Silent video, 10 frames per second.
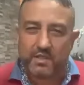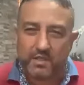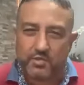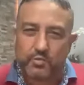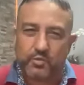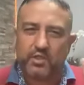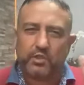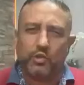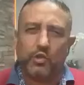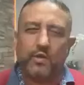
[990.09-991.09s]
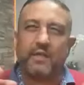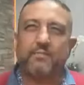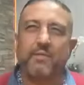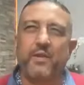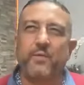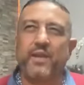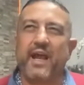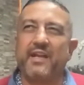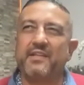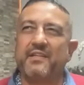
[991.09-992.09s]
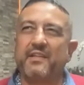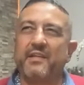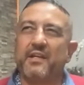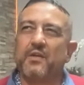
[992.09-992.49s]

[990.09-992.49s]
into ignoring my reality,